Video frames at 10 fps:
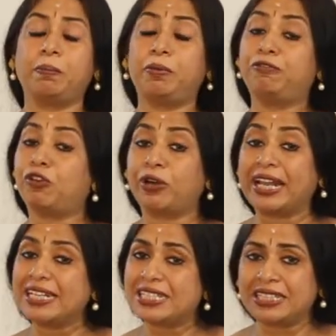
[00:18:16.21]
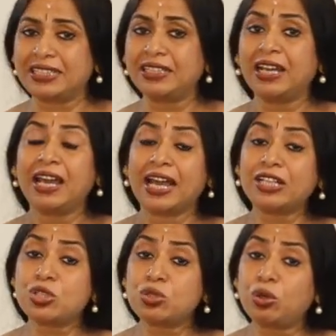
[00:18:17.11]
before 18,
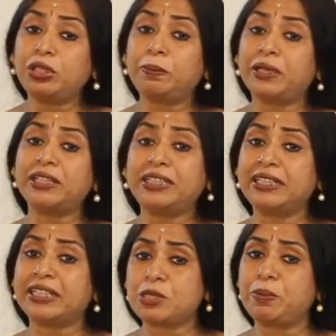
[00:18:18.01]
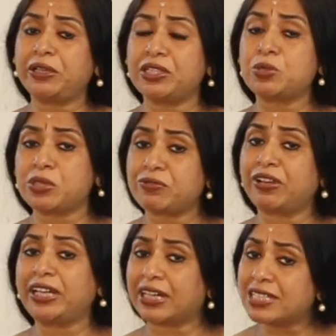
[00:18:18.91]
and so the birthing experience was
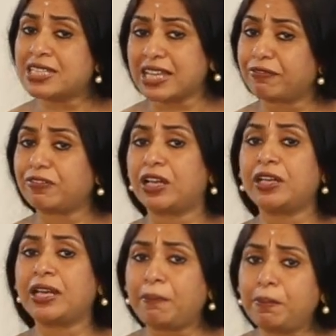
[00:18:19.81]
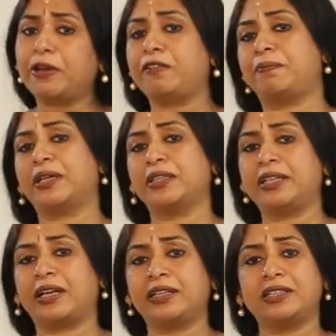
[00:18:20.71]
very unsafe. A number of
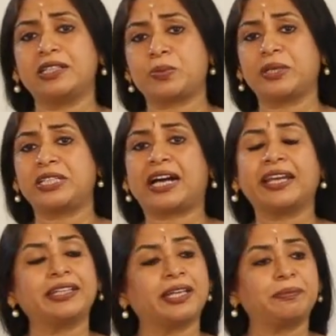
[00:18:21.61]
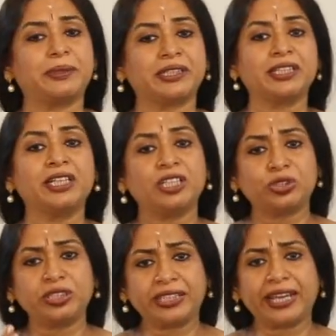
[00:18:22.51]
young girls were dying at birth.
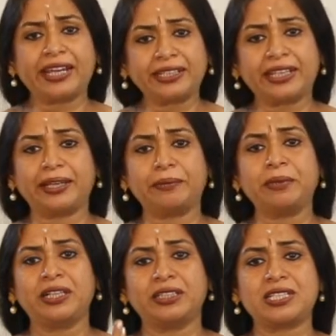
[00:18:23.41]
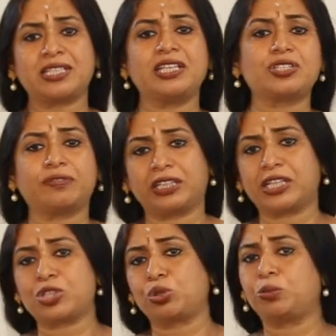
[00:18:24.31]
So there came the seeds of the
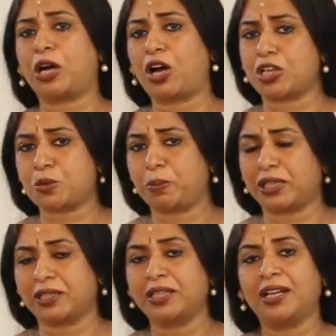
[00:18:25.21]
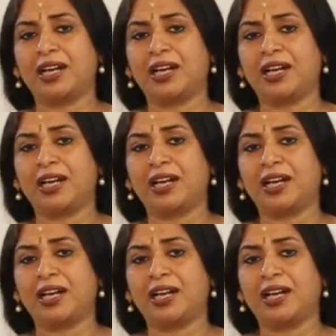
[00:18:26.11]
Kasturba Hospital,